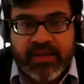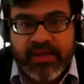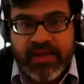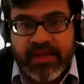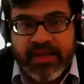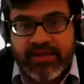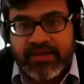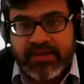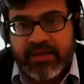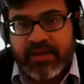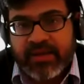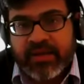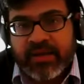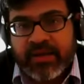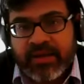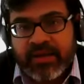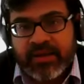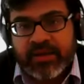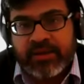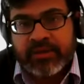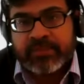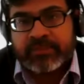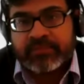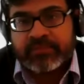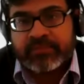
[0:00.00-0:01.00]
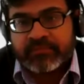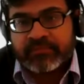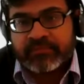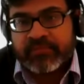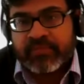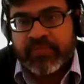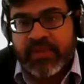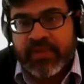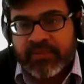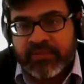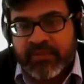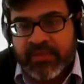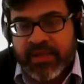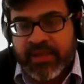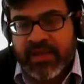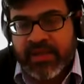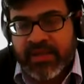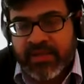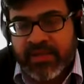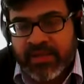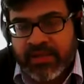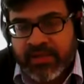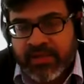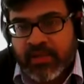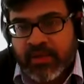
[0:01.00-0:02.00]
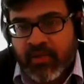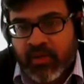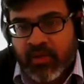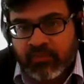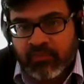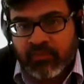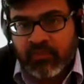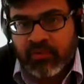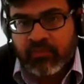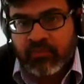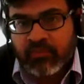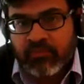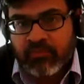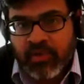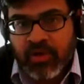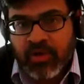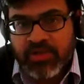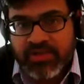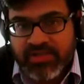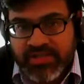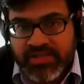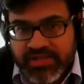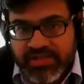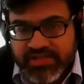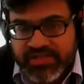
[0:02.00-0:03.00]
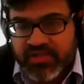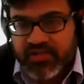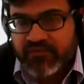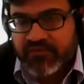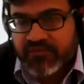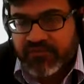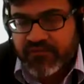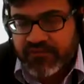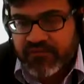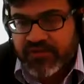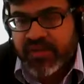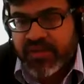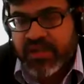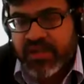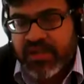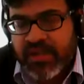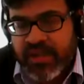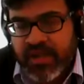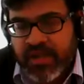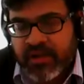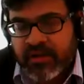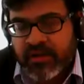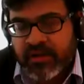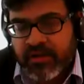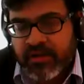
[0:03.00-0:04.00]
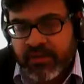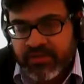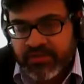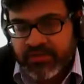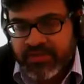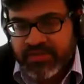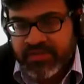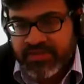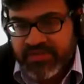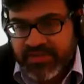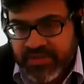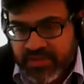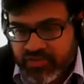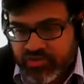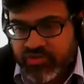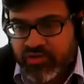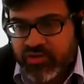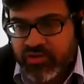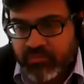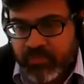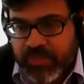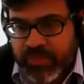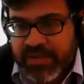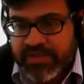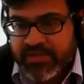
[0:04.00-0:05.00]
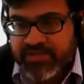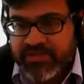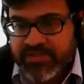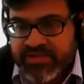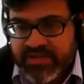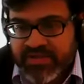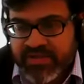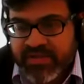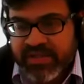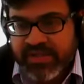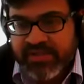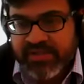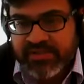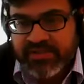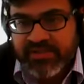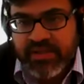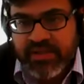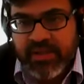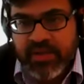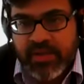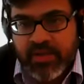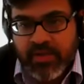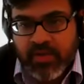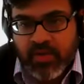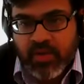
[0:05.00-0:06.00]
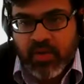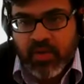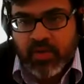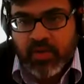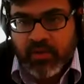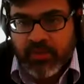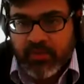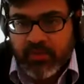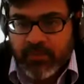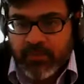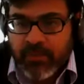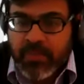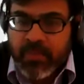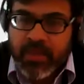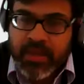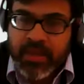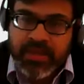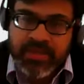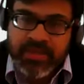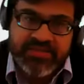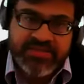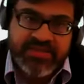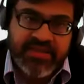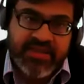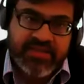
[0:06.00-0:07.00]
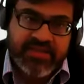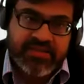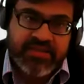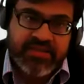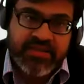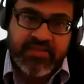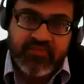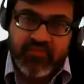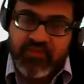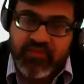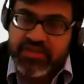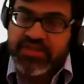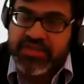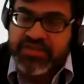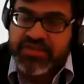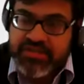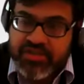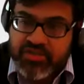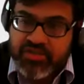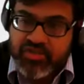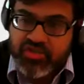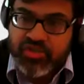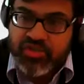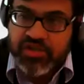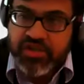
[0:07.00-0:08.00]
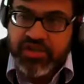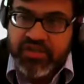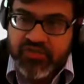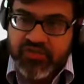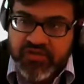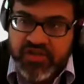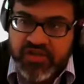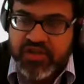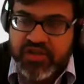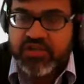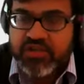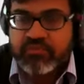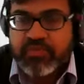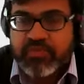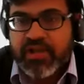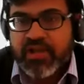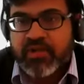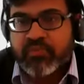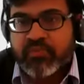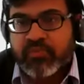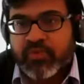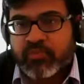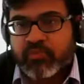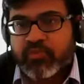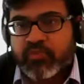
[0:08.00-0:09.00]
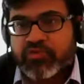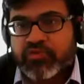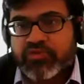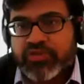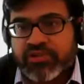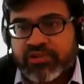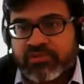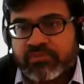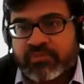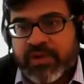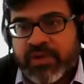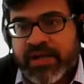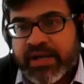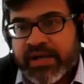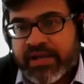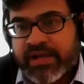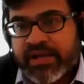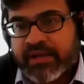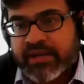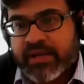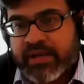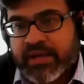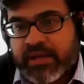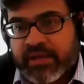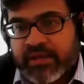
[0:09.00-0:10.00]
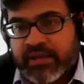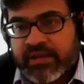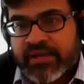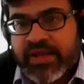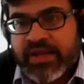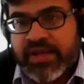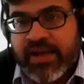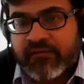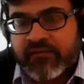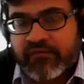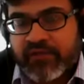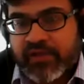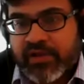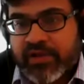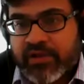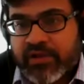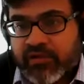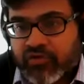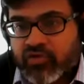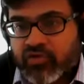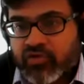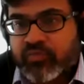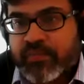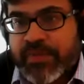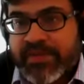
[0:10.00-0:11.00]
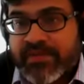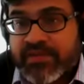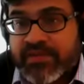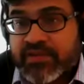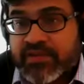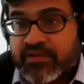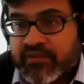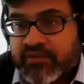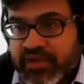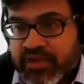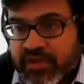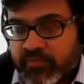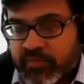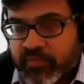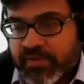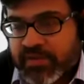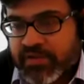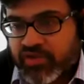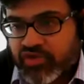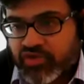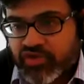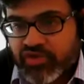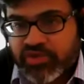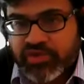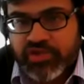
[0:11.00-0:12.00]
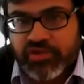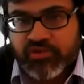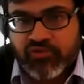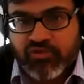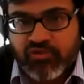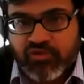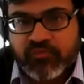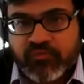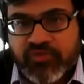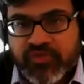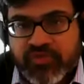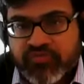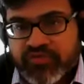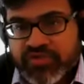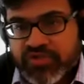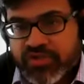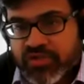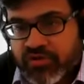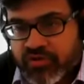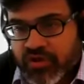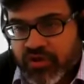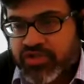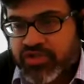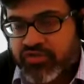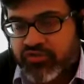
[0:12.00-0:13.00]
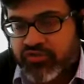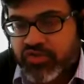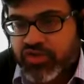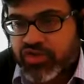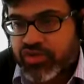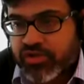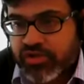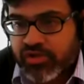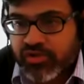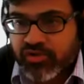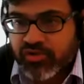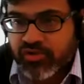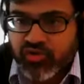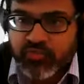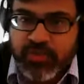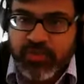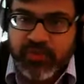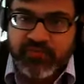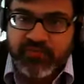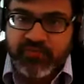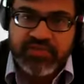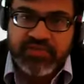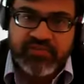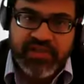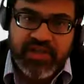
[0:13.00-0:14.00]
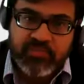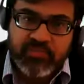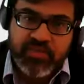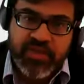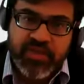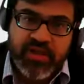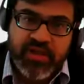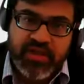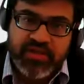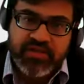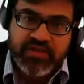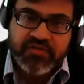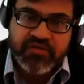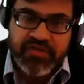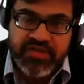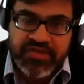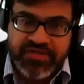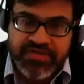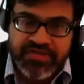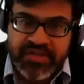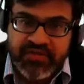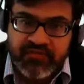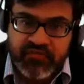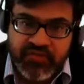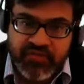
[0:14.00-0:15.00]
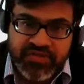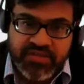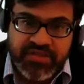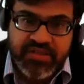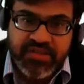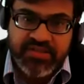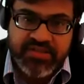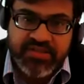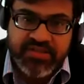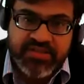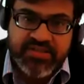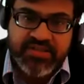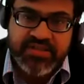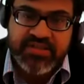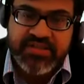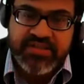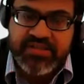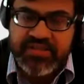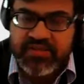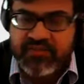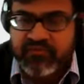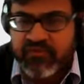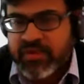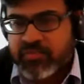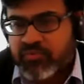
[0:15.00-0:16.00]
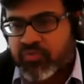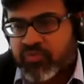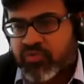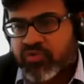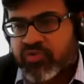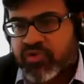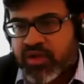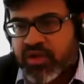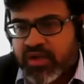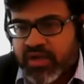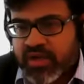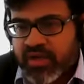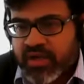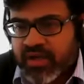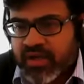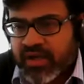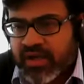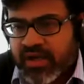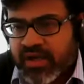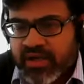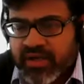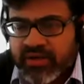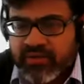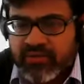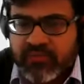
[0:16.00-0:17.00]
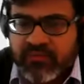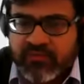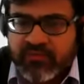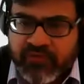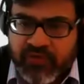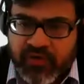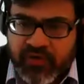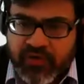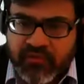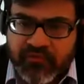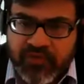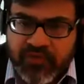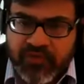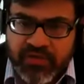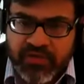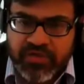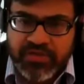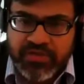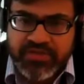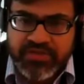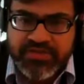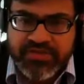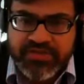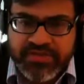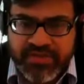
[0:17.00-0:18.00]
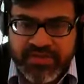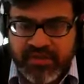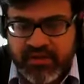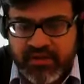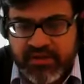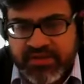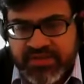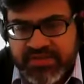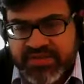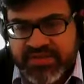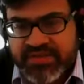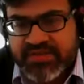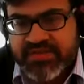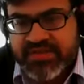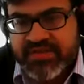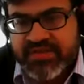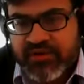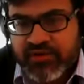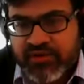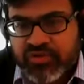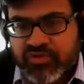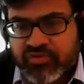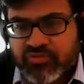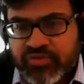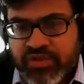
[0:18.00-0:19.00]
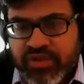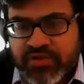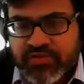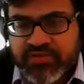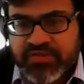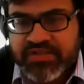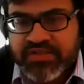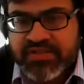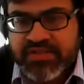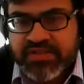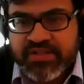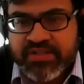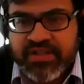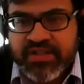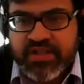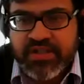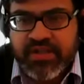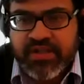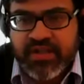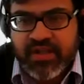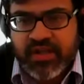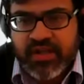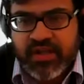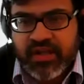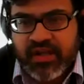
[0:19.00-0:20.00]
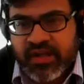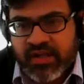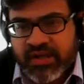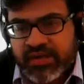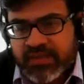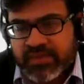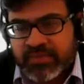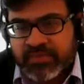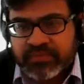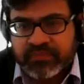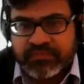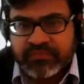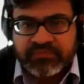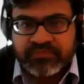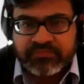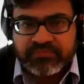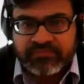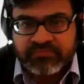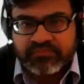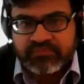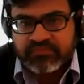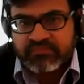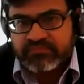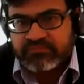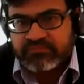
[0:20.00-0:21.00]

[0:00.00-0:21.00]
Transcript: Again, the context of the discussion on patents and health is that this was essentially triggered by a proposal by the African group and the Development Agenda group, which was a cross-regional group of developing countries that was in existence in WIPO for a few years, since around 2009